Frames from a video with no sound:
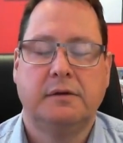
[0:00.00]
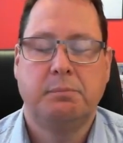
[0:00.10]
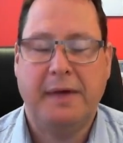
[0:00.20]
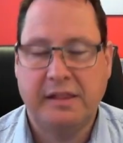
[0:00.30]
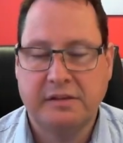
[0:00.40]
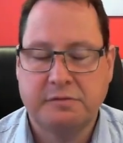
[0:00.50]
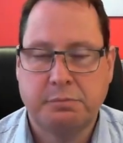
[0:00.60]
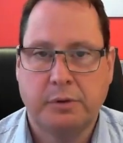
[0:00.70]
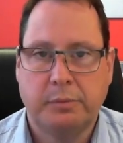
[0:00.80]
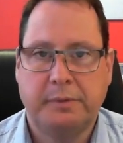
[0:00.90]
balance of
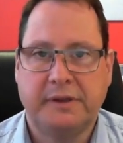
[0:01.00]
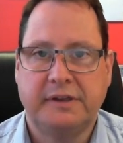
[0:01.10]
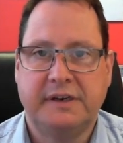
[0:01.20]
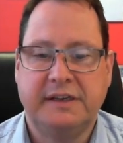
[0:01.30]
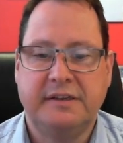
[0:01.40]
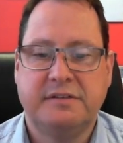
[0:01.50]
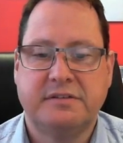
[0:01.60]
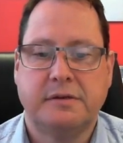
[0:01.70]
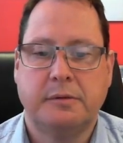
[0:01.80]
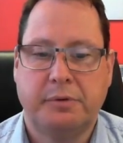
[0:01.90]

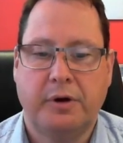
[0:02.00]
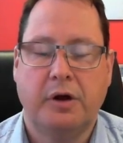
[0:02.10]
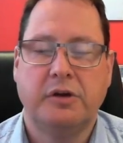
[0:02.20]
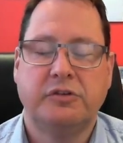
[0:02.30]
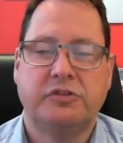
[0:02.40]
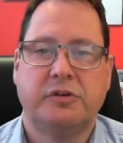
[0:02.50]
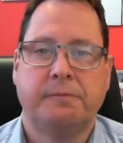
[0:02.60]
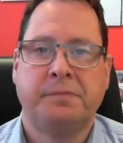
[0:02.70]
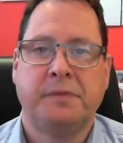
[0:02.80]
probabilities approach